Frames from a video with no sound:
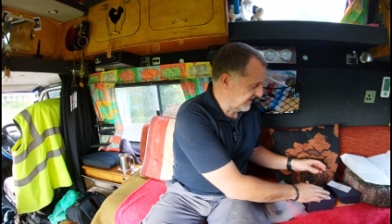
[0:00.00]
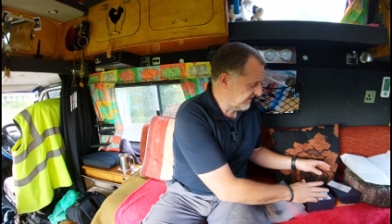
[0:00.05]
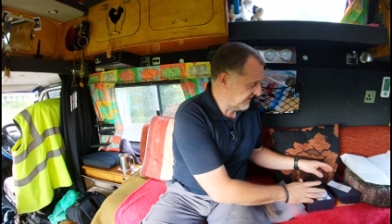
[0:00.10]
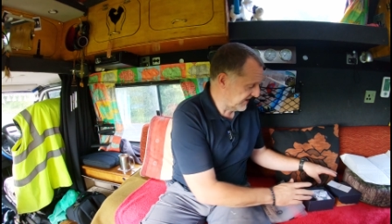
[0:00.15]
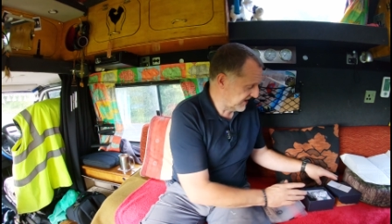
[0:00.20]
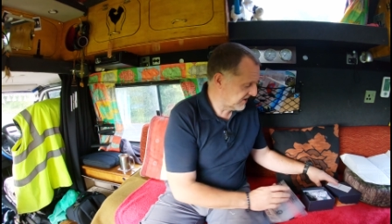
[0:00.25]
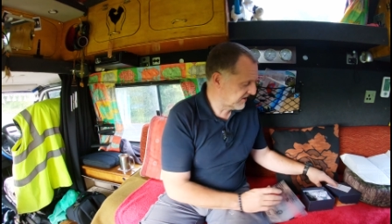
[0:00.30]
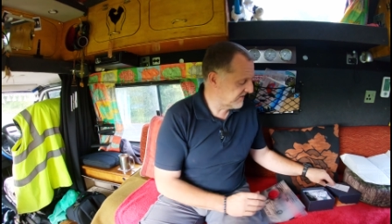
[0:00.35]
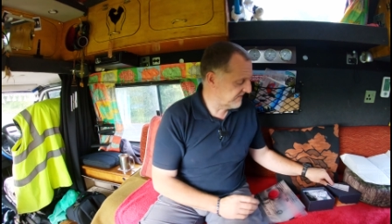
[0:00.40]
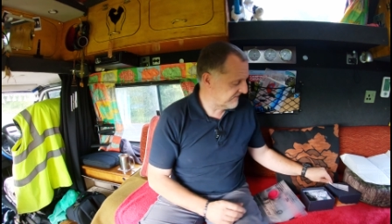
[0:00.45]

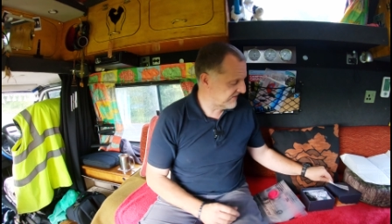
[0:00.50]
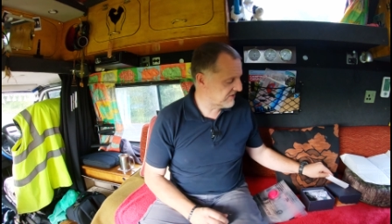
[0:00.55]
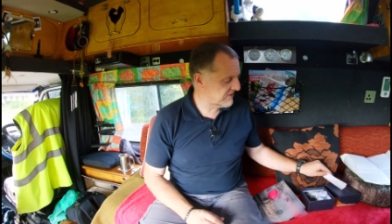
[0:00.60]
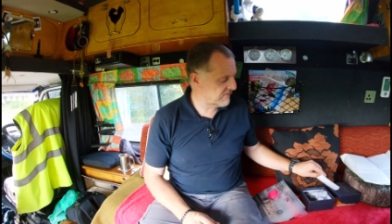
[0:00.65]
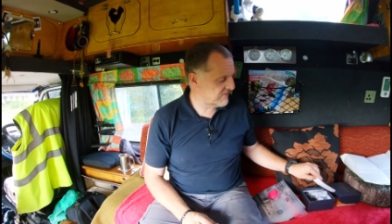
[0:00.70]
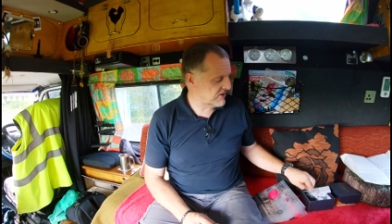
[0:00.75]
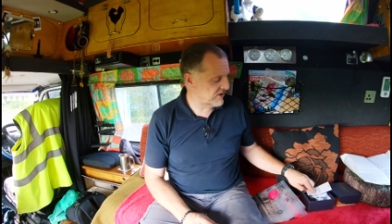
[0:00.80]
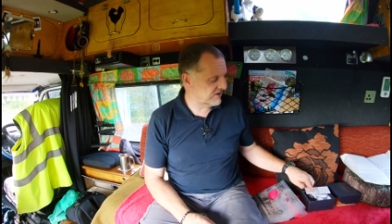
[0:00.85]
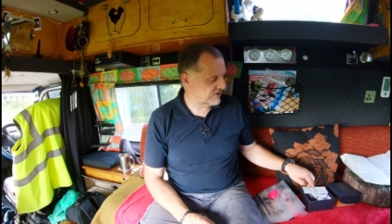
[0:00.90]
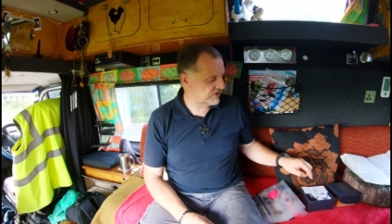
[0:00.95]
Thank you very
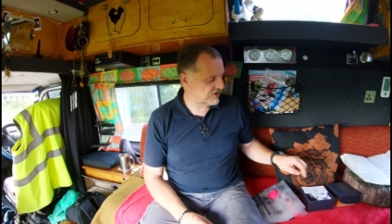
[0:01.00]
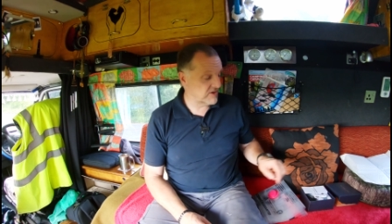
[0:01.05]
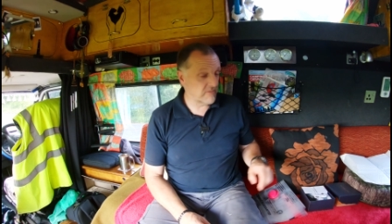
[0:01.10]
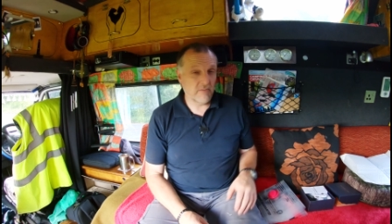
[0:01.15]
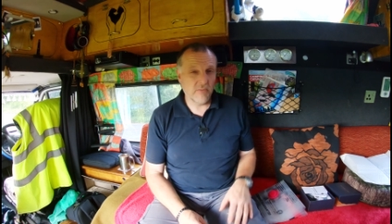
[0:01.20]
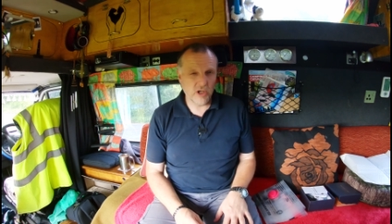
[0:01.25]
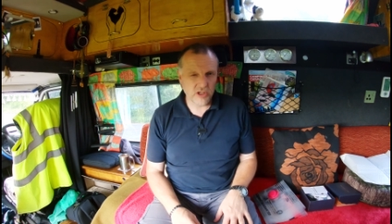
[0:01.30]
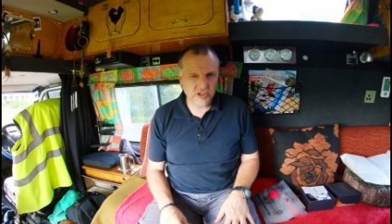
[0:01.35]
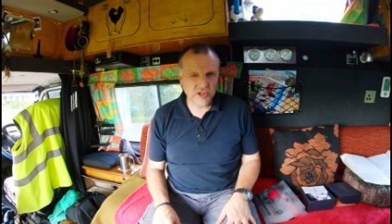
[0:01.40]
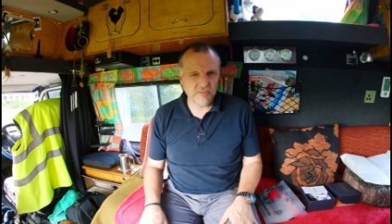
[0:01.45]
much,
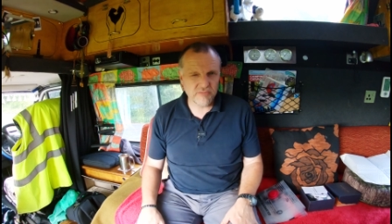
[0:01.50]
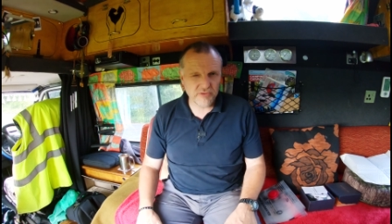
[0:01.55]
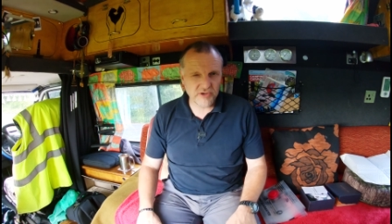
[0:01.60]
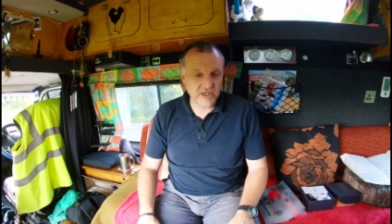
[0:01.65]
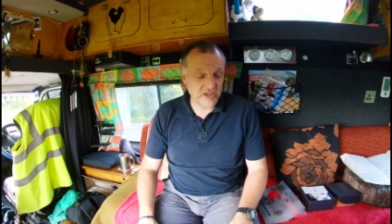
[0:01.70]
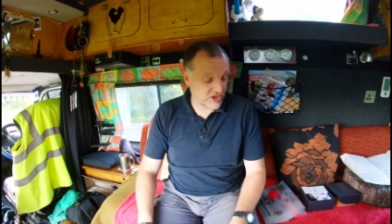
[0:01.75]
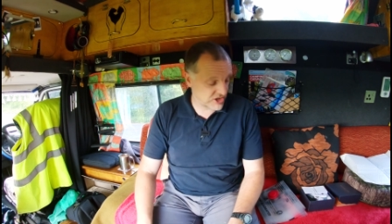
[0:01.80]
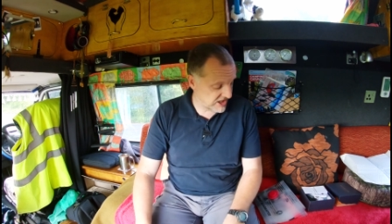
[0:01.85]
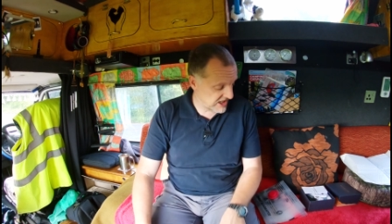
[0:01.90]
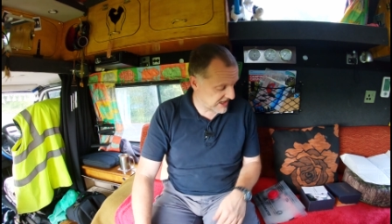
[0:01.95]
much
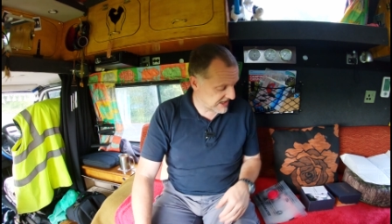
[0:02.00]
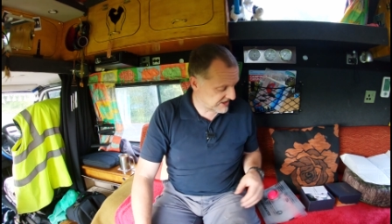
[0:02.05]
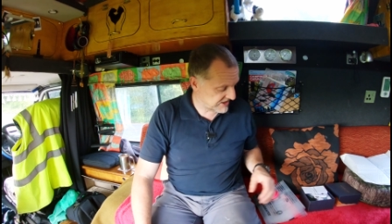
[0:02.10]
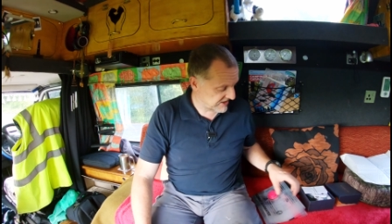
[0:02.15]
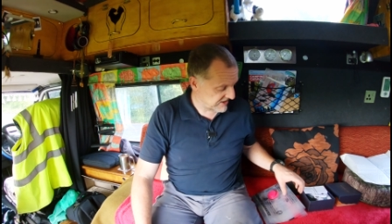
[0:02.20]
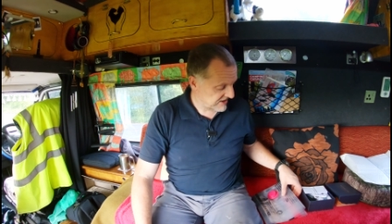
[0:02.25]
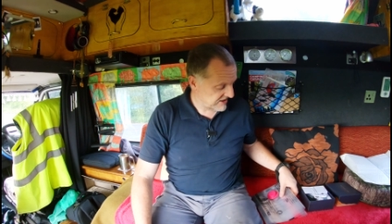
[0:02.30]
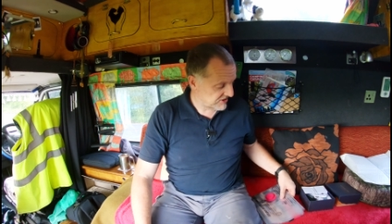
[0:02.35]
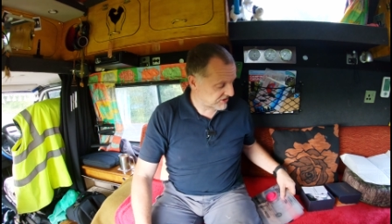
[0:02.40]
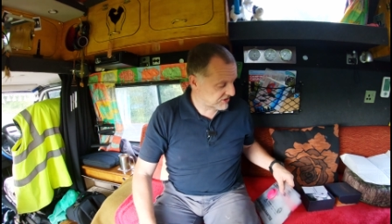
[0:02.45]
appreciated.
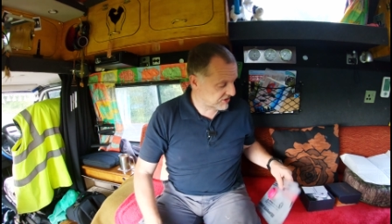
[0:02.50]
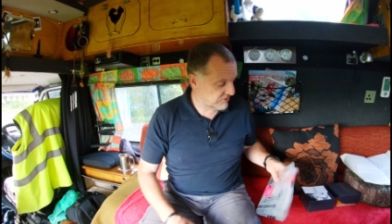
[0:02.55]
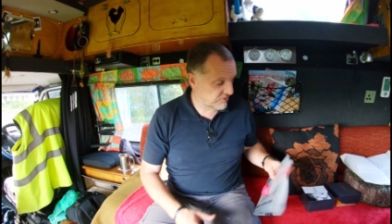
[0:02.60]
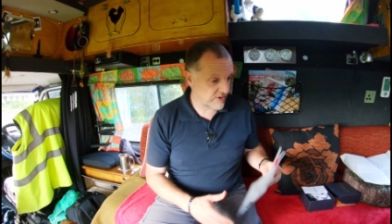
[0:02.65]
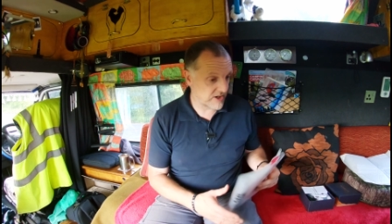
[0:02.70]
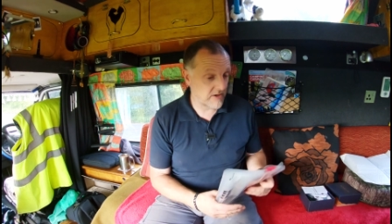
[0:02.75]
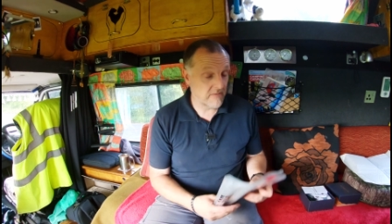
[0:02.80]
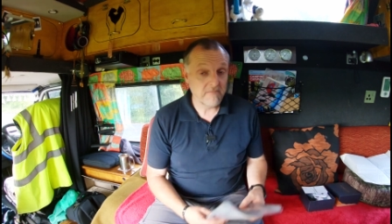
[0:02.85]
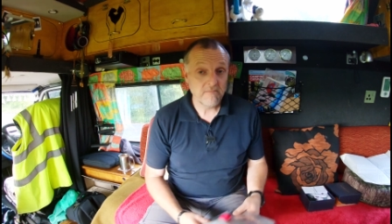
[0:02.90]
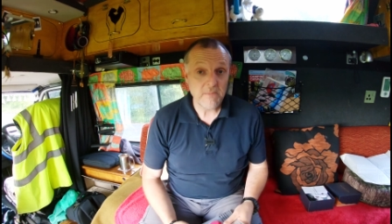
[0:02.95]

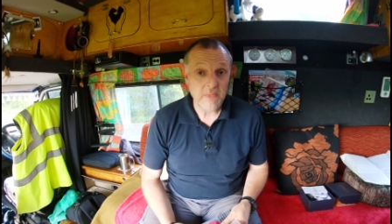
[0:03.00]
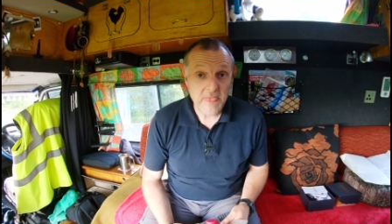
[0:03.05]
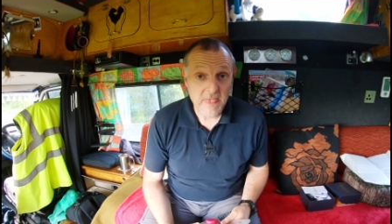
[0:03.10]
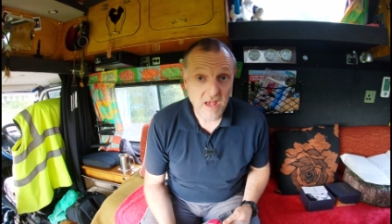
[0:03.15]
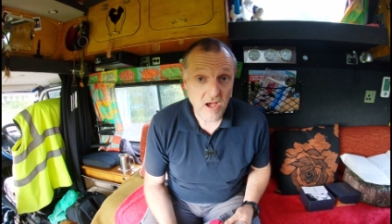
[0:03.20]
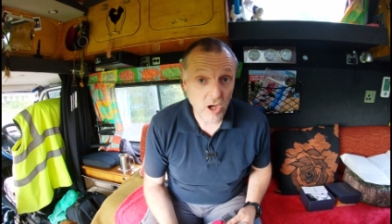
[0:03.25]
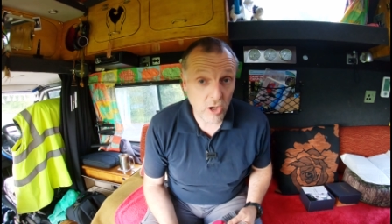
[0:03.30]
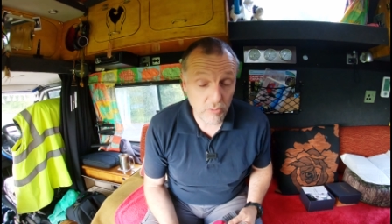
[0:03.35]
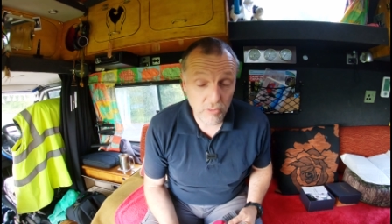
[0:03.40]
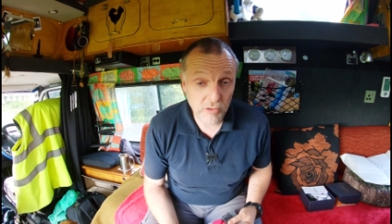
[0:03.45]
So
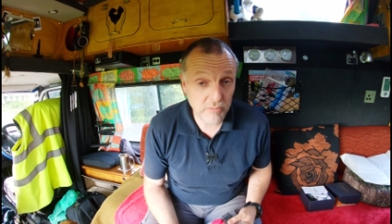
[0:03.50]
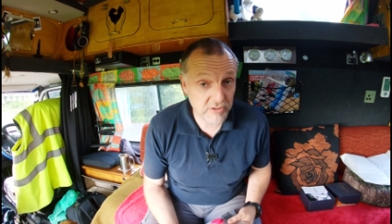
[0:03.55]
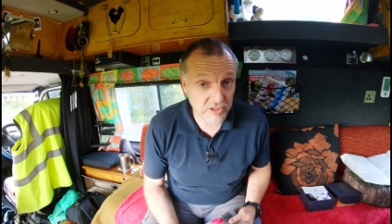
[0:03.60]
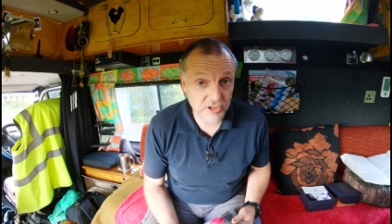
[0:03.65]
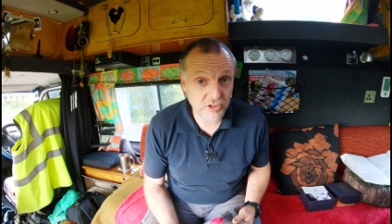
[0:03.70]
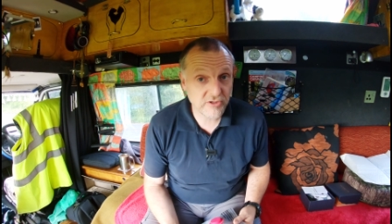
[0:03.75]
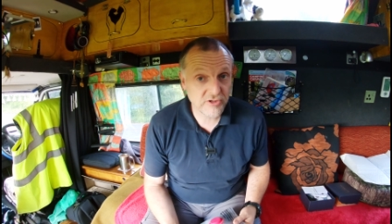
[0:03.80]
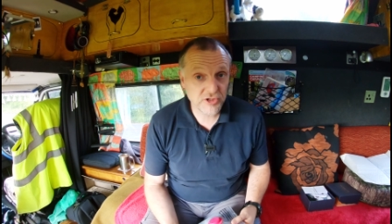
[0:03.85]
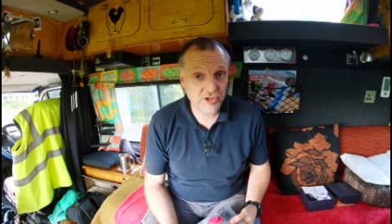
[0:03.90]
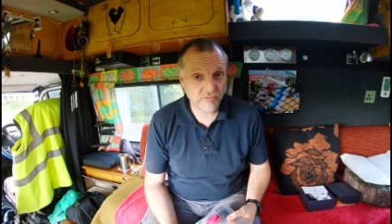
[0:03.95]
I will be
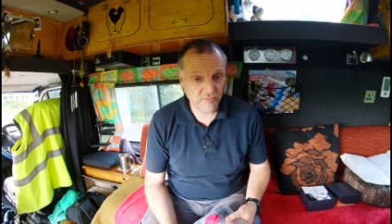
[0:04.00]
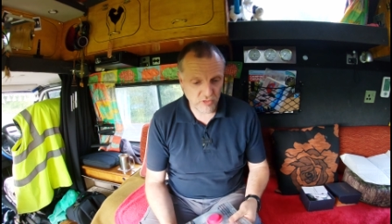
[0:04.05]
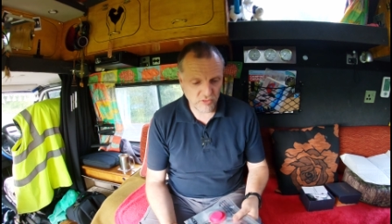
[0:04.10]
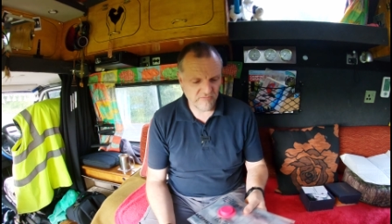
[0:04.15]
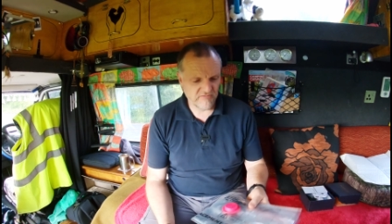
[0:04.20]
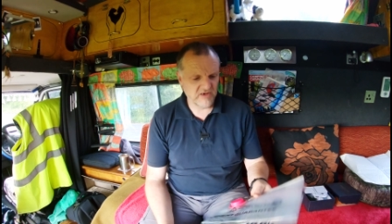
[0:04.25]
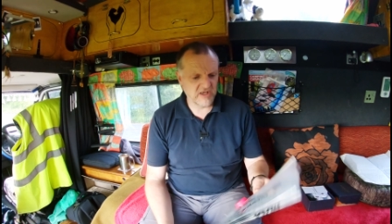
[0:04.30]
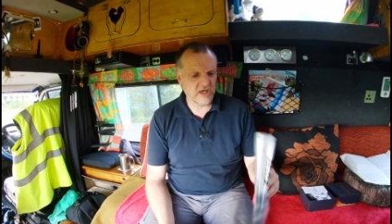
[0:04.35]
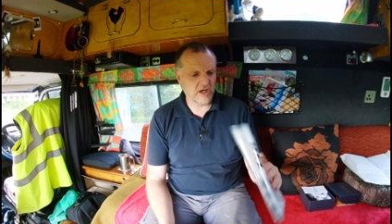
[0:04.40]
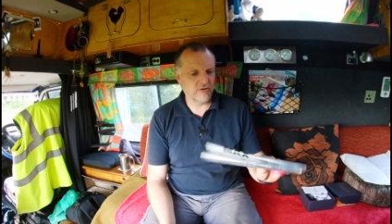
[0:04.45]
doing some
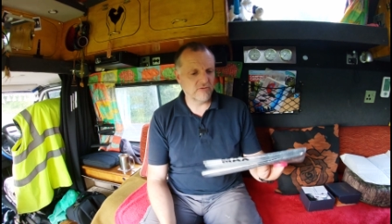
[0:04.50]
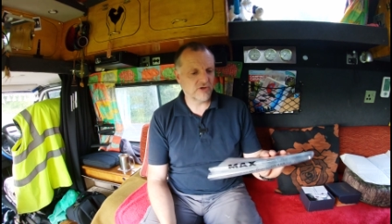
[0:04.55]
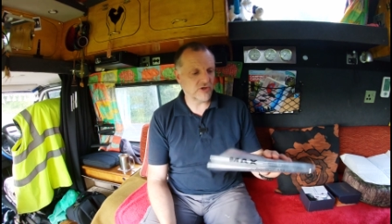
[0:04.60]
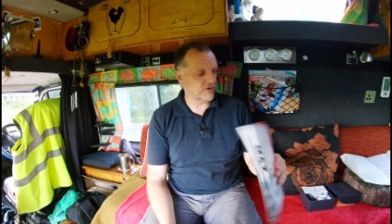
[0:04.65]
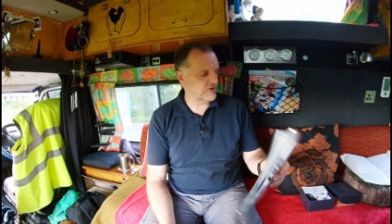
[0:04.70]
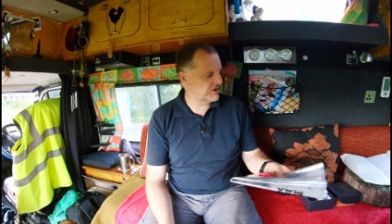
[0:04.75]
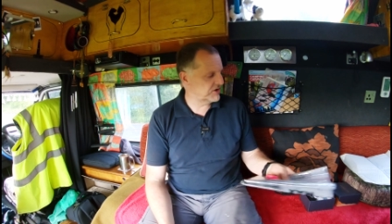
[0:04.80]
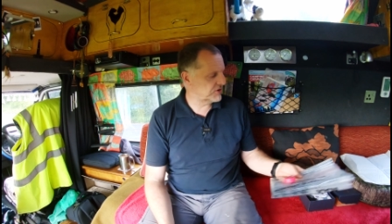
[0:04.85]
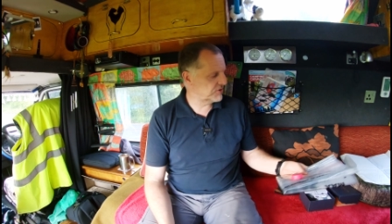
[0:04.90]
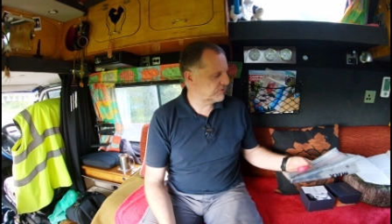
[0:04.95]
more videos
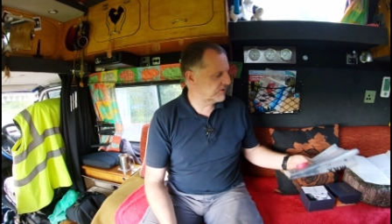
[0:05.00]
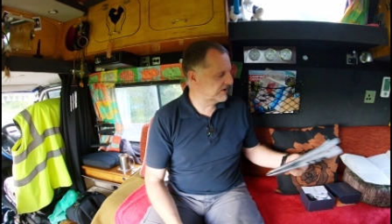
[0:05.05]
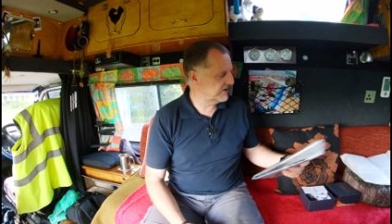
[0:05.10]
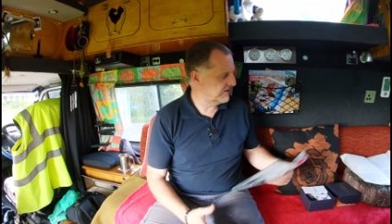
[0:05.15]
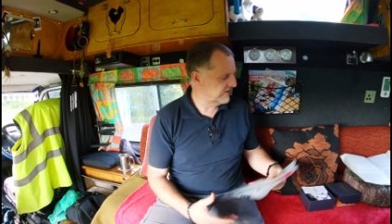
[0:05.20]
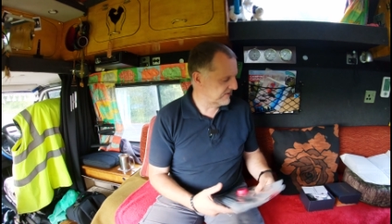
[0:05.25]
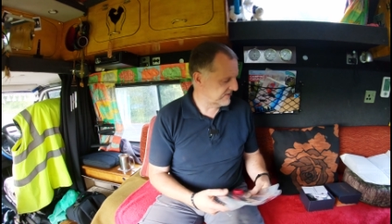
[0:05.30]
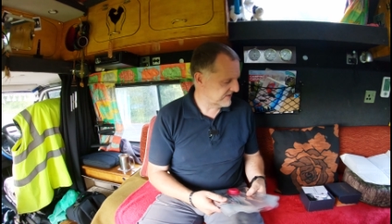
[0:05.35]
on this one.